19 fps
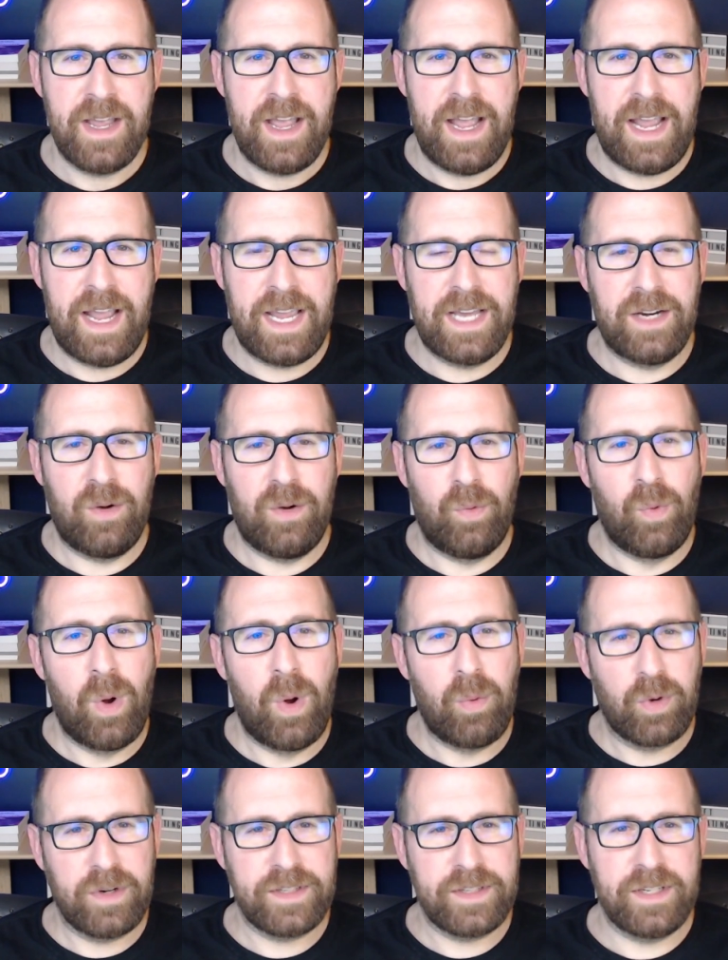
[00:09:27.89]
And what
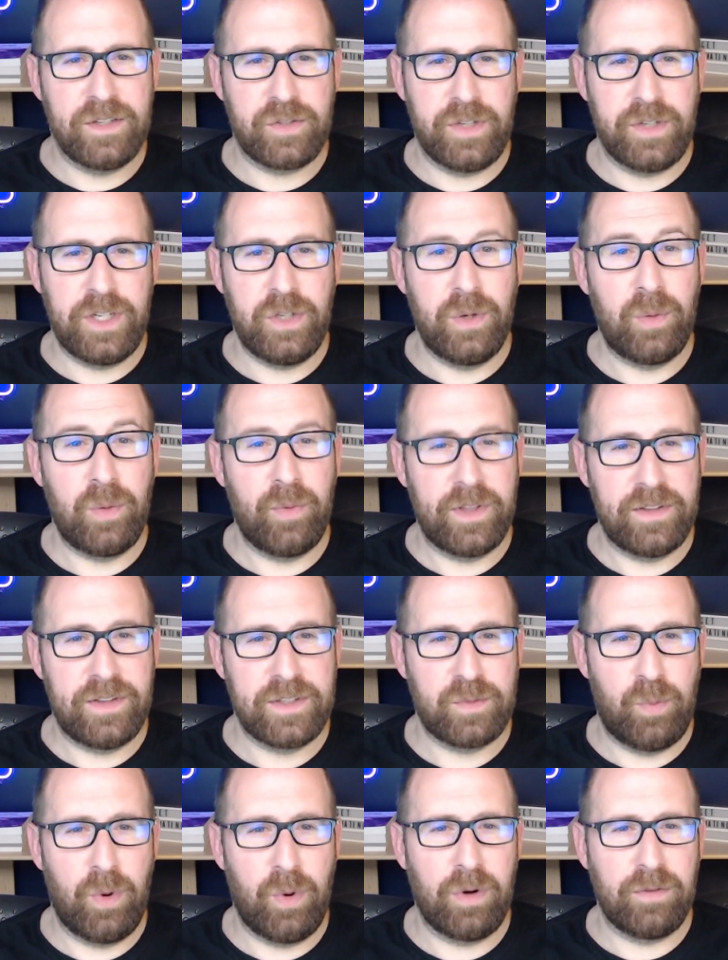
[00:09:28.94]
we're essentially doing with this
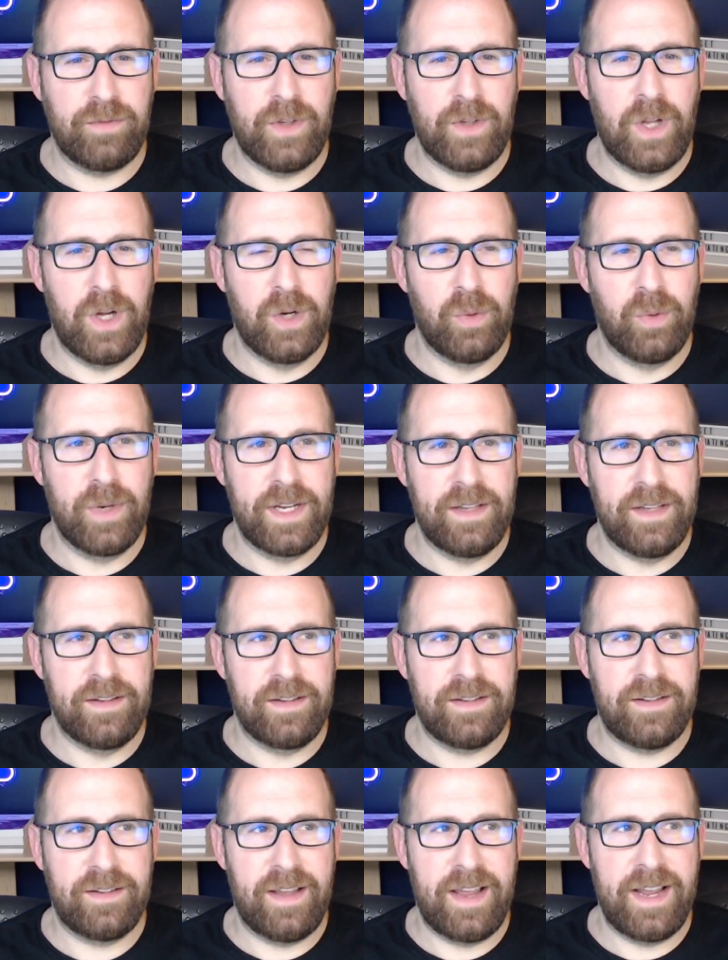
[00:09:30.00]
workflow is
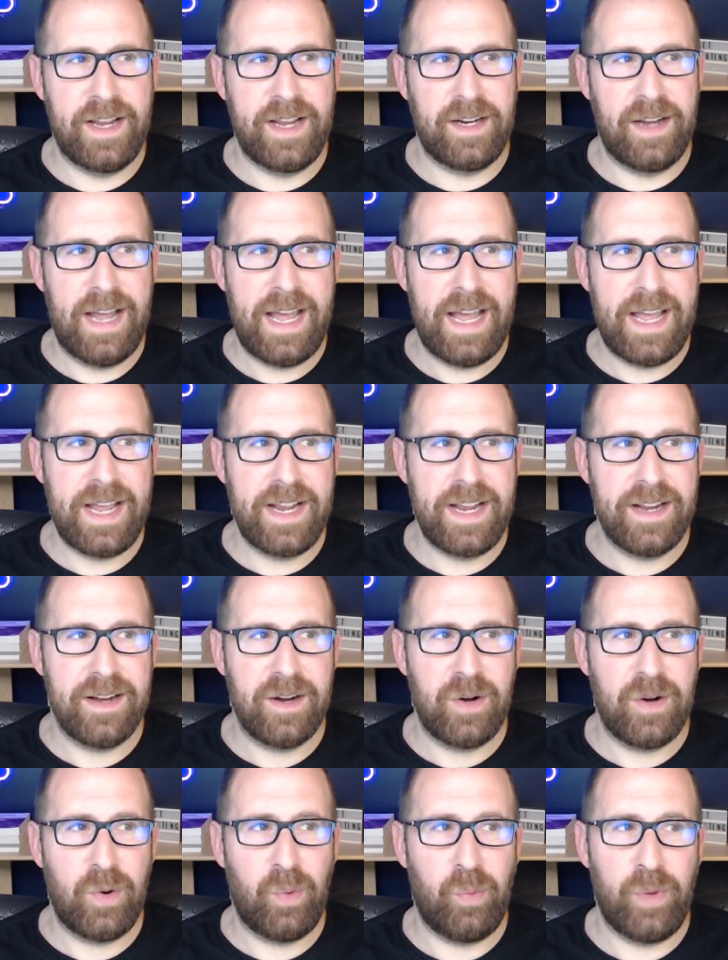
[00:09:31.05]
saying, hey,
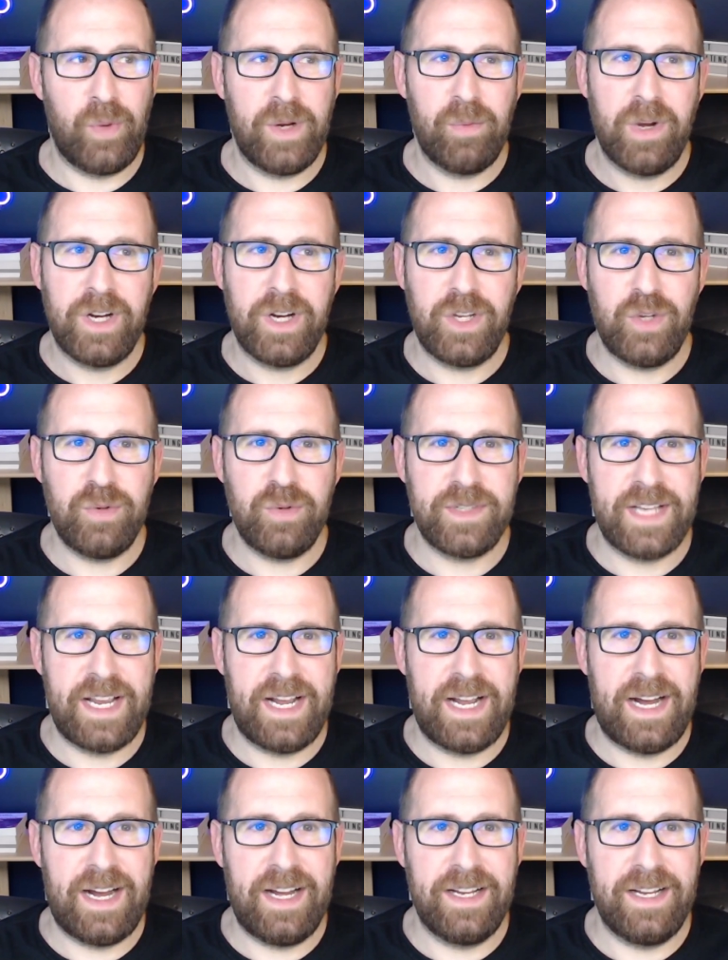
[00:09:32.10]
we want to use
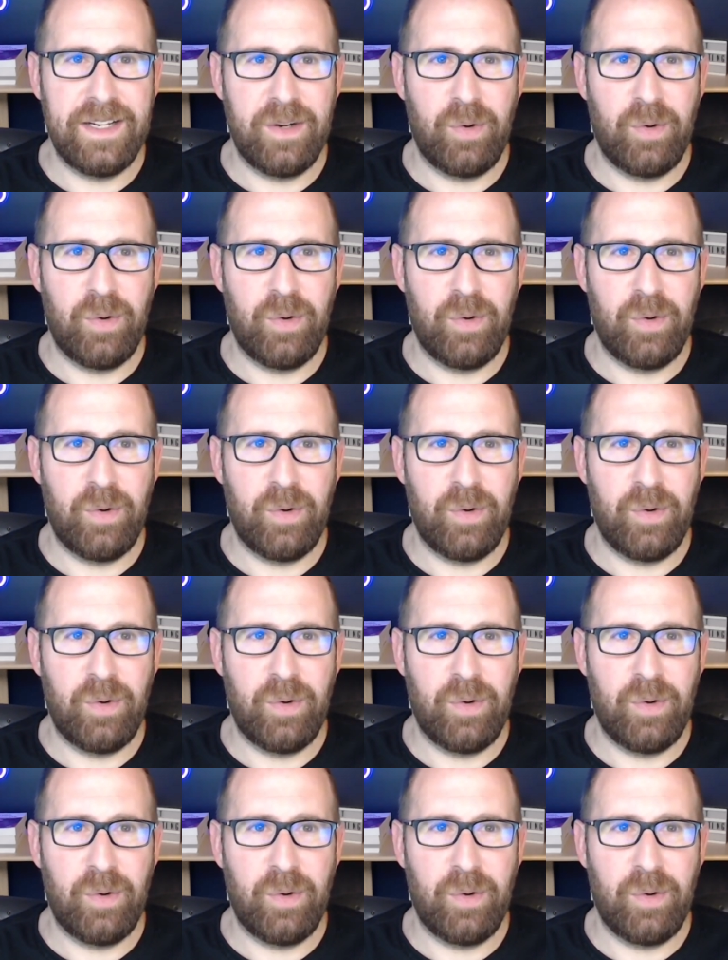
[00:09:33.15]
AI.